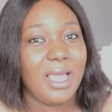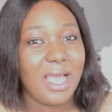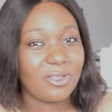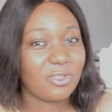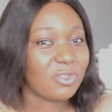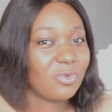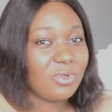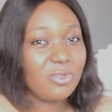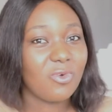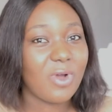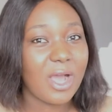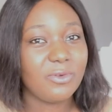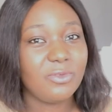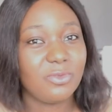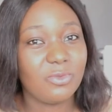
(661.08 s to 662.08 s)
I just want to
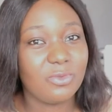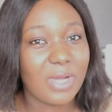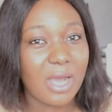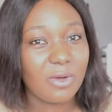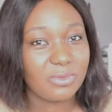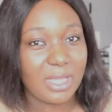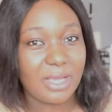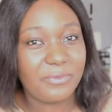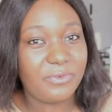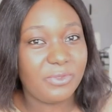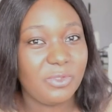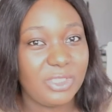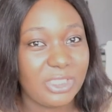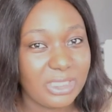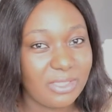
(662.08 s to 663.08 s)
know how I
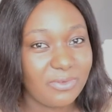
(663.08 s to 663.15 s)
feel